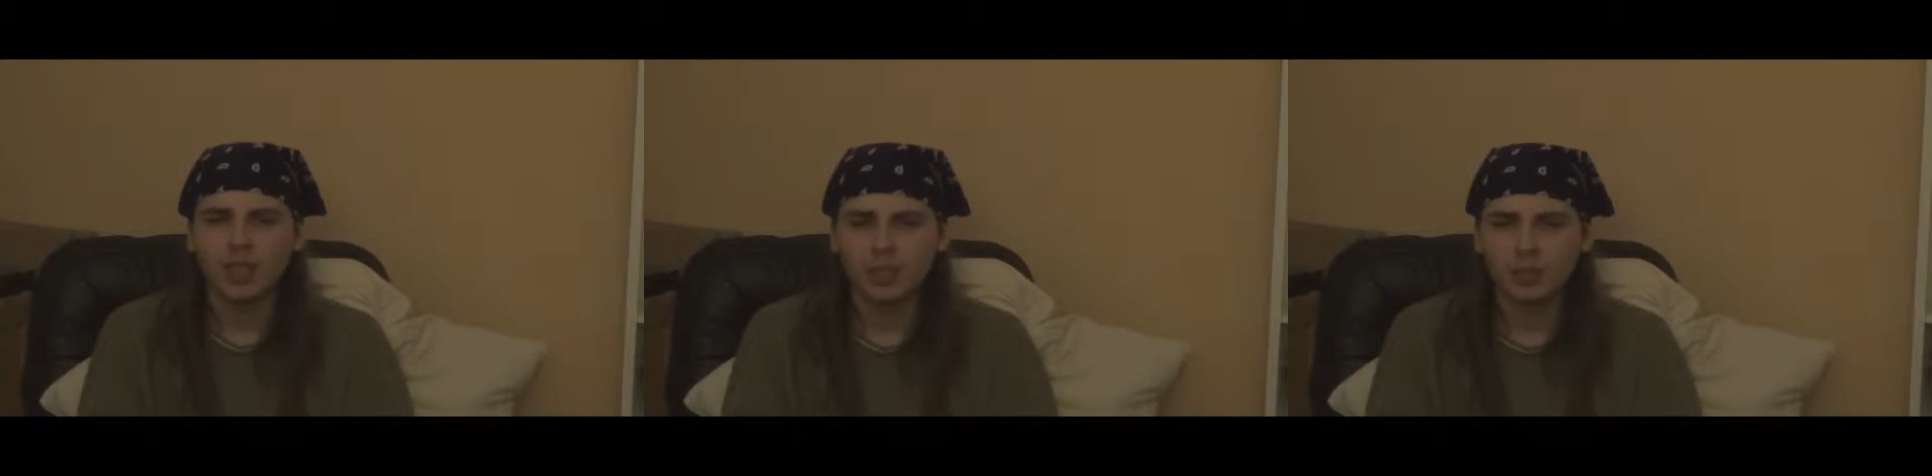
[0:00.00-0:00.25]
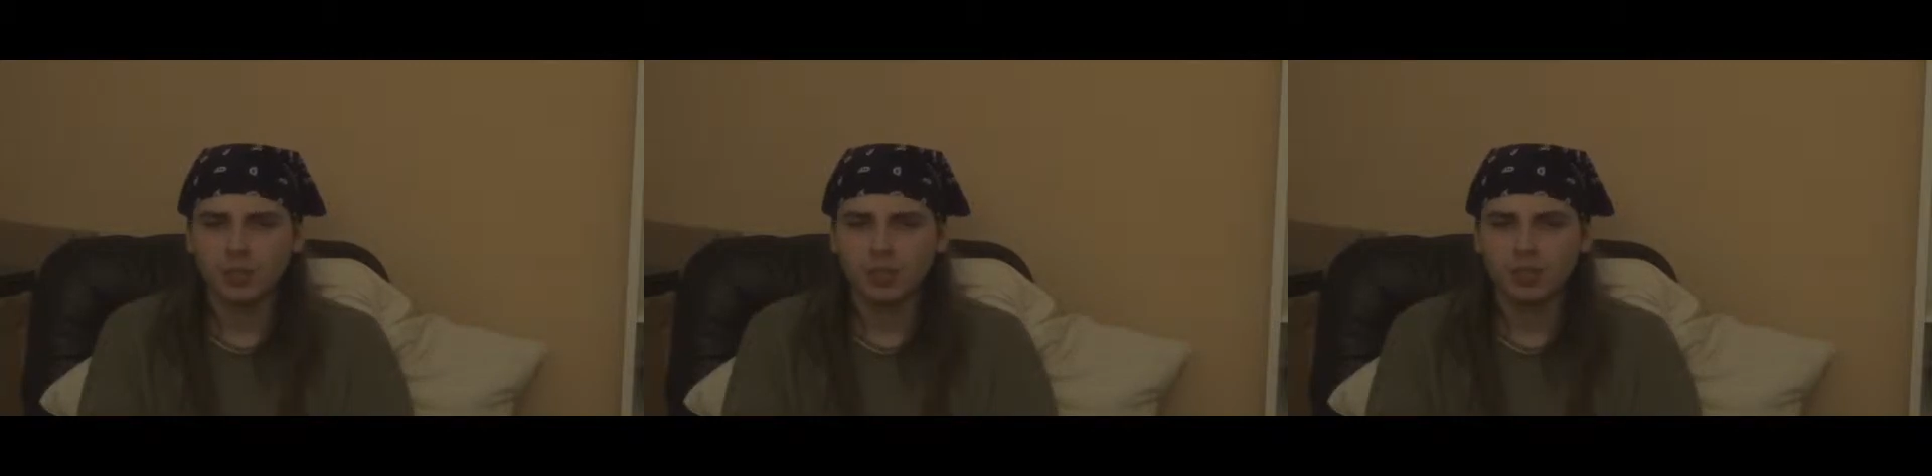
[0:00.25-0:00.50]

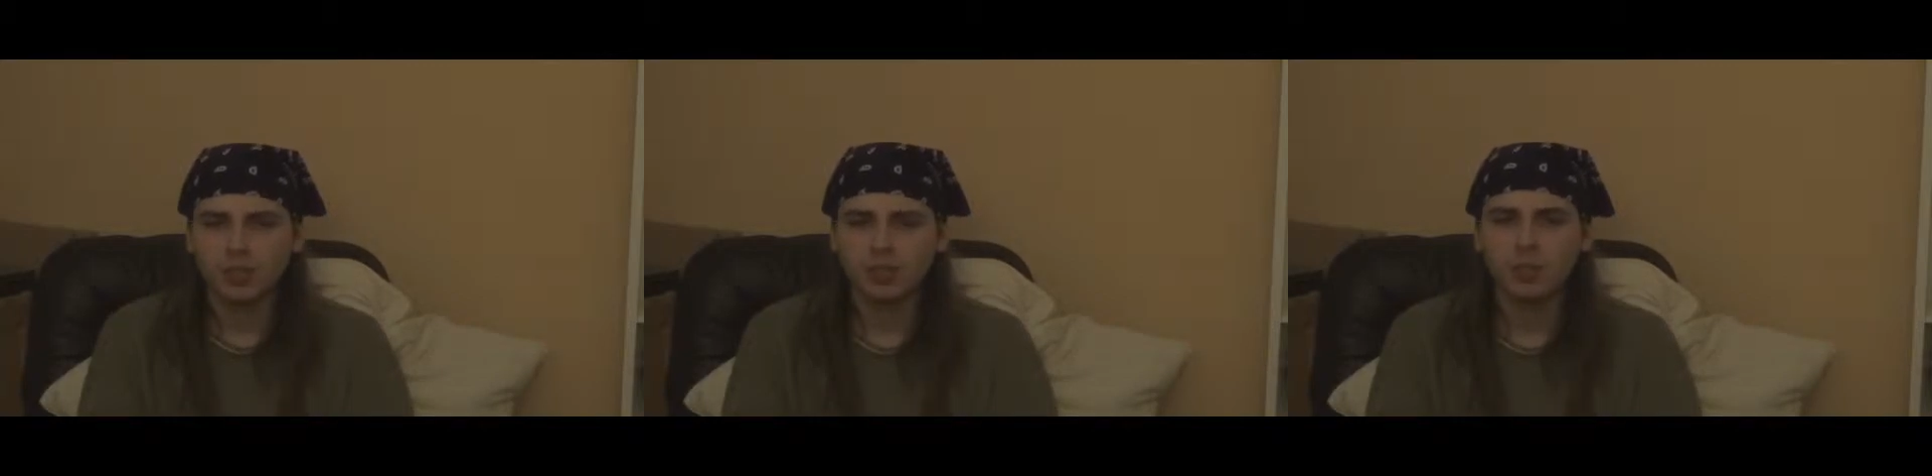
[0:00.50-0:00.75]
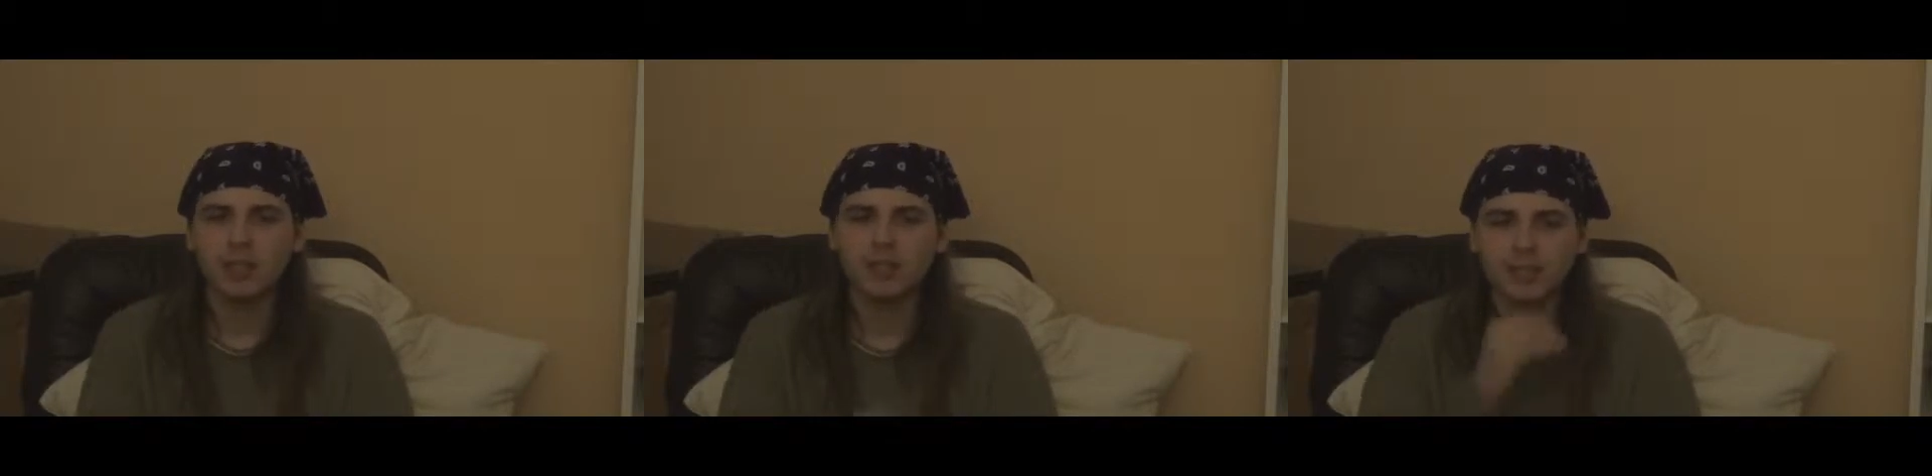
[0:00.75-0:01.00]
not quite
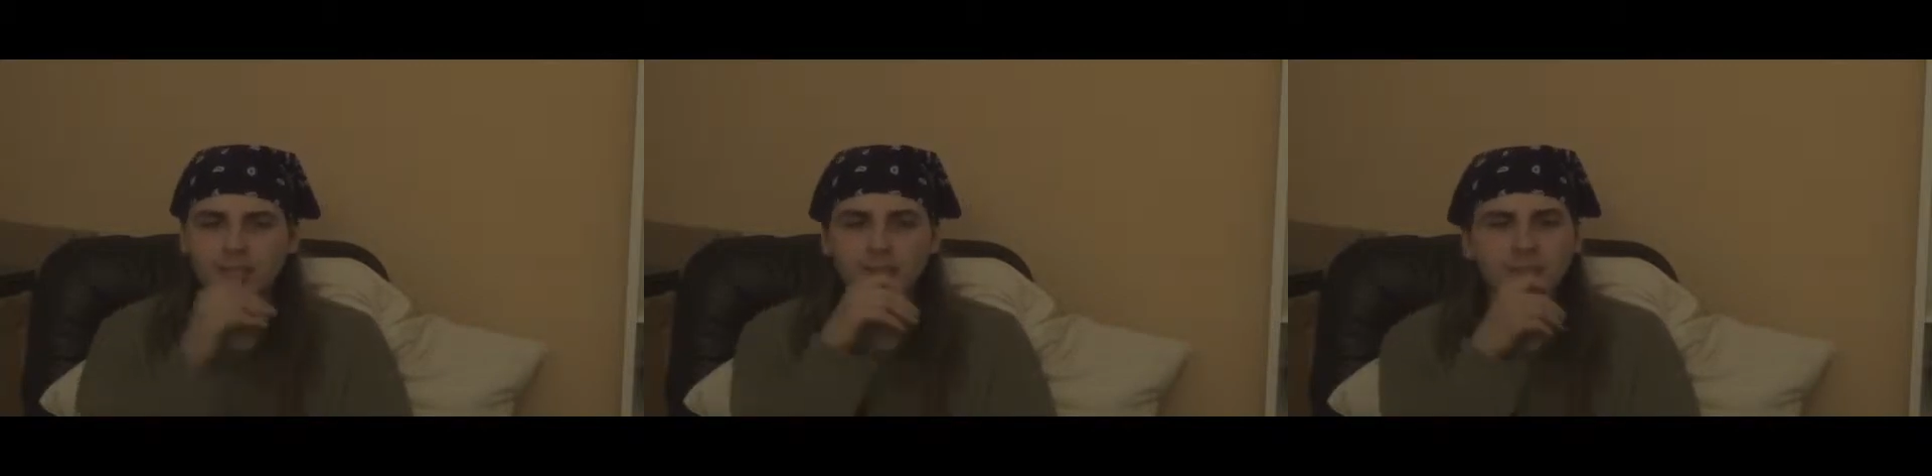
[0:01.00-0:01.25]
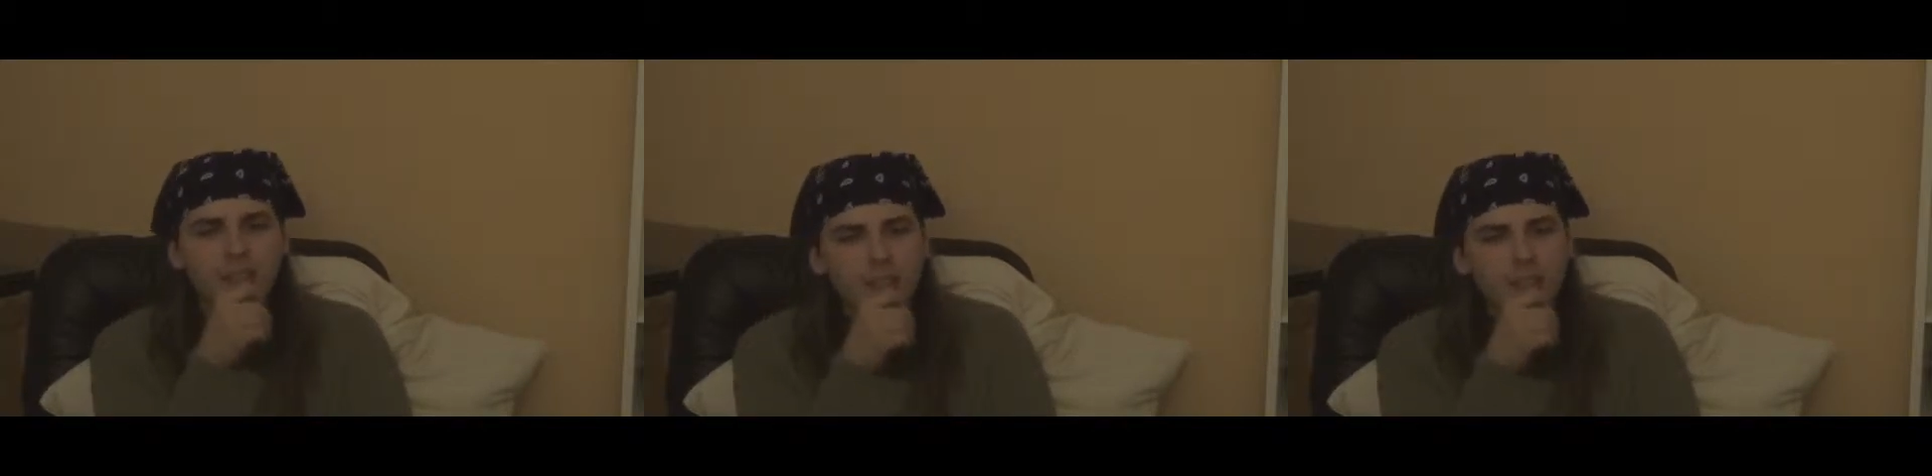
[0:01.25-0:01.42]
sure. But